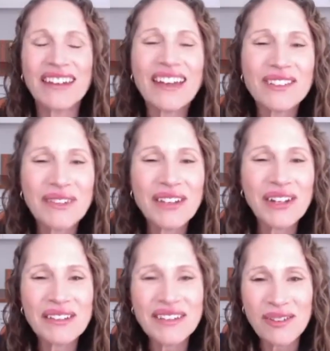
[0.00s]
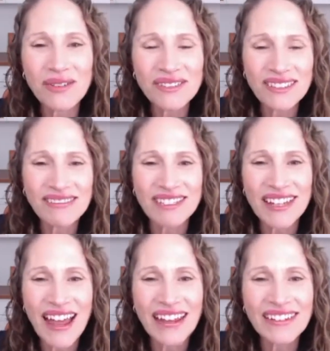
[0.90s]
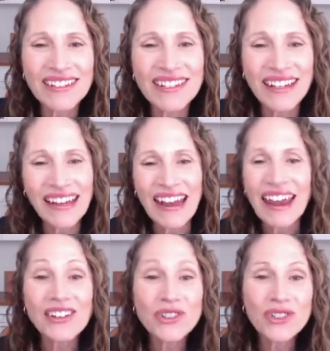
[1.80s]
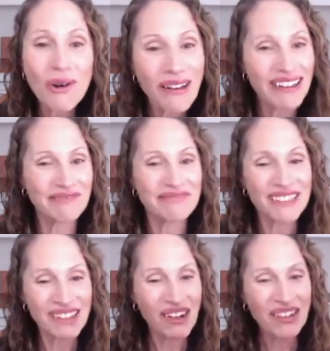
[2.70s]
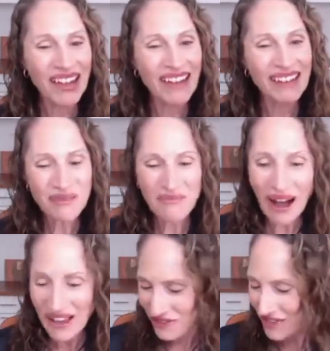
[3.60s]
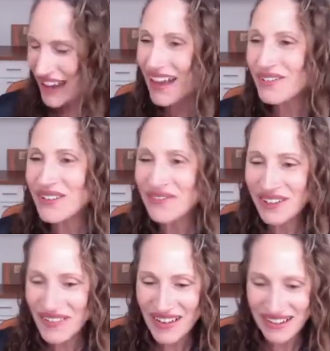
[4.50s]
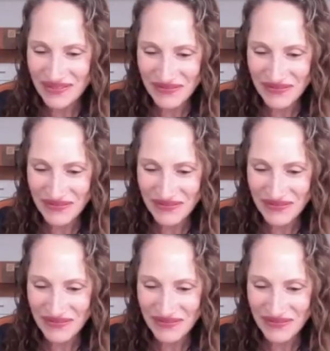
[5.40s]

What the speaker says: with your consultant and enjoy. Okay, bye for now, everyone.